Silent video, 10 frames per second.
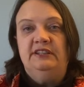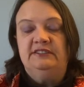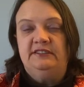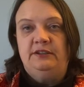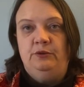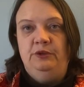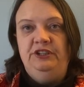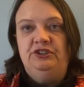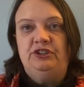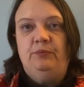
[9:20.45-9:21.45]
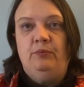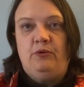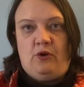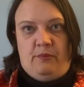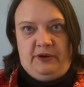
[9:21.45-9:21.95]
does the creature
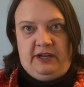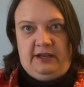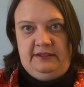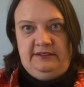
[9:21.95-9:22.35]
propagate?